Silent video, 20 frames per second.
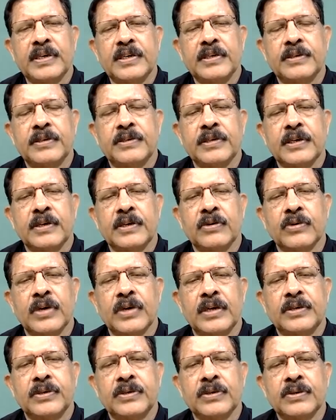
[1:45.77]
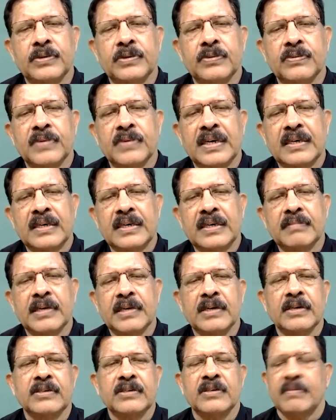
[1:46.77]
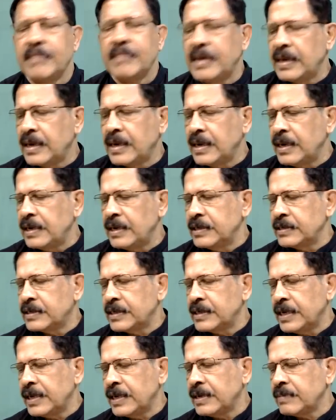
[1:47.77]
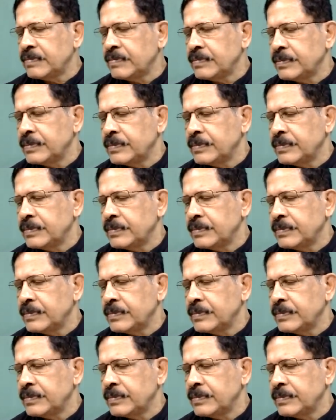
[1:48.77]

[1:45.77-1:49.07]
is equal to 1 because omega is a